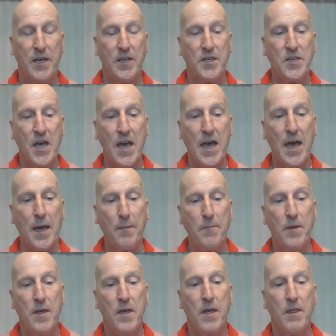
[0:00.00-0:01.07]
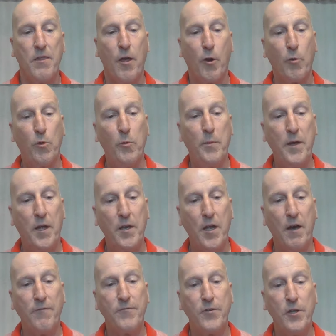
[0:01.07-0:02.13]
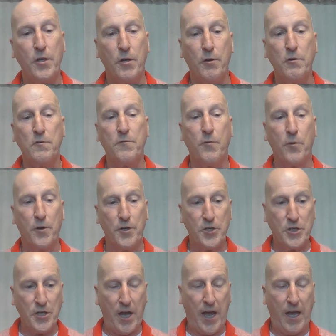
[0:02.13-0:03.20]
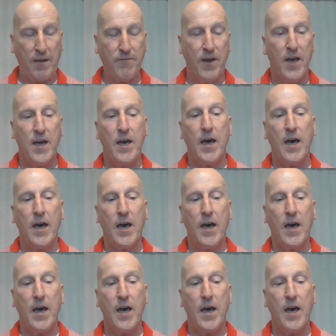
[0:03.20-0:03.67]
In time, there will be enough to use for a shave.